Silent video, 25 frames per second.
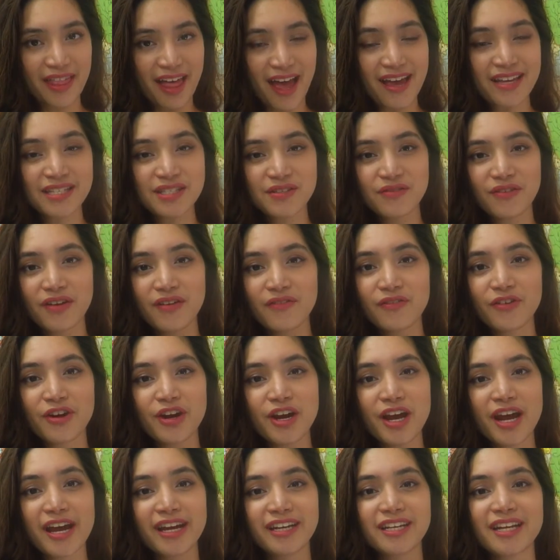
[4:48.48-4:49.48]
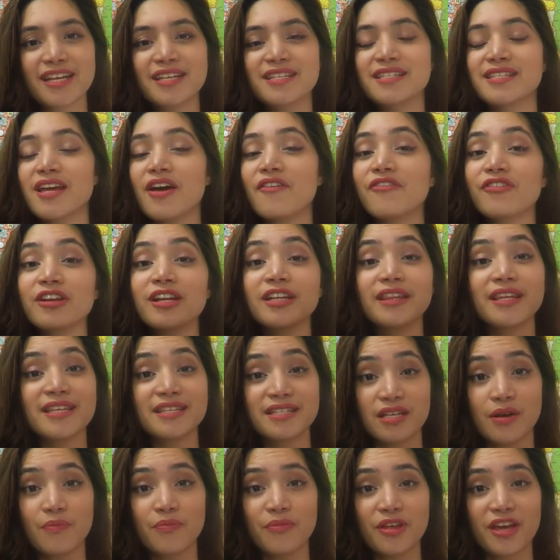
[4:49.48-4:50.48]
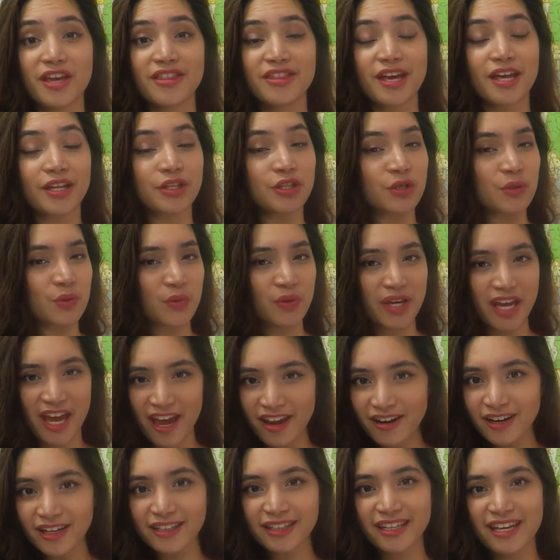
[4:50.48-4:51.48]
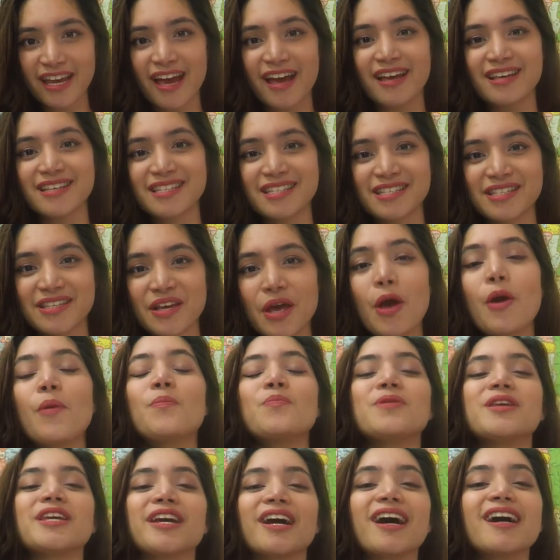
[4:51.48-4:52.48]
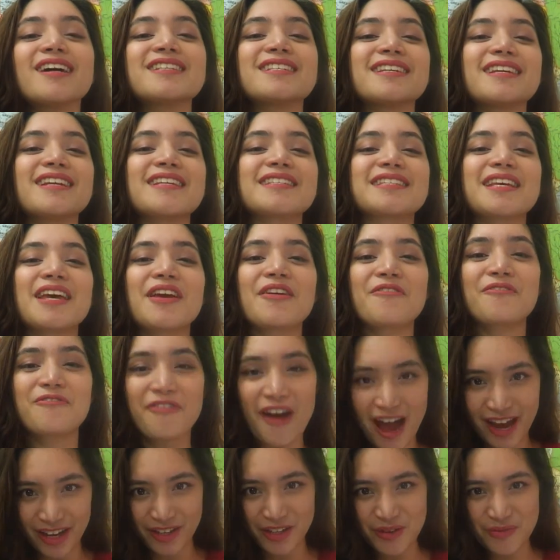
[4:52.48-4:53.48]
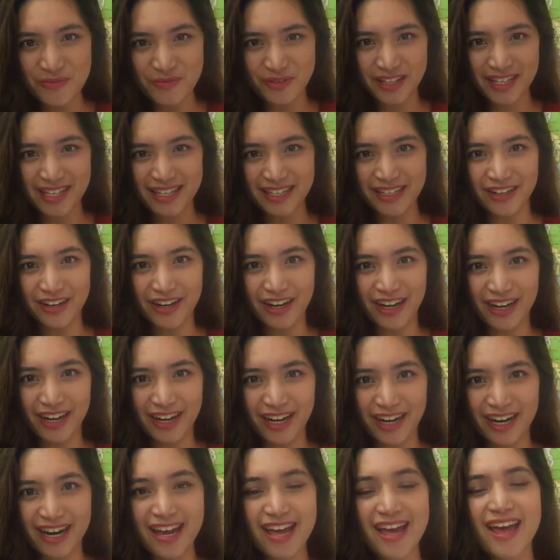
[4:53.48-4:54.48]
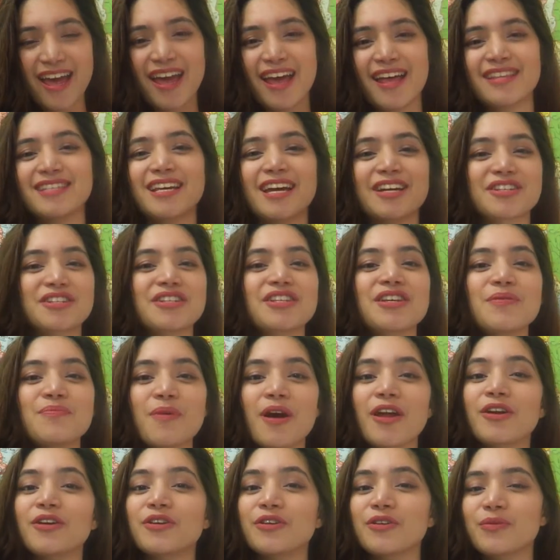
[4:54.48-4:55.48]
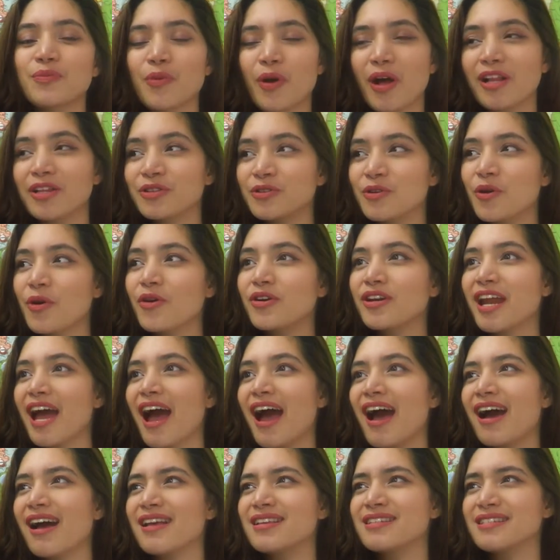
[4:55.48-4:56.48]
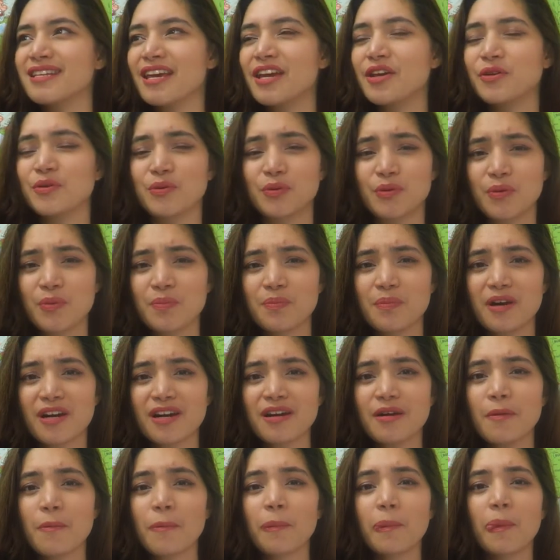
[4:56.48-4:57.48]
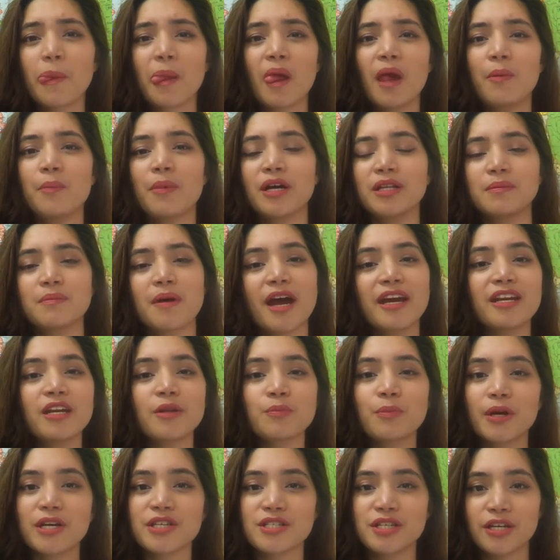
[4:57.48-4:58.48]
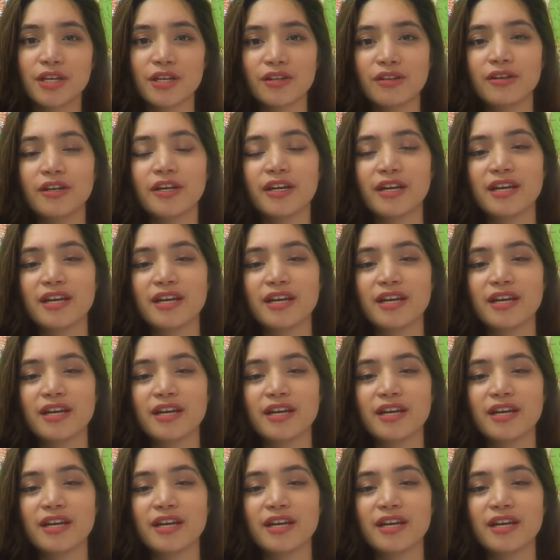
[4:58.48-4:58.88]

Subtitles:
last favorite is definitely something that you cannot guess because it is a vacuum cleaner. It's actually better and well known as a Roomba. but mine in particular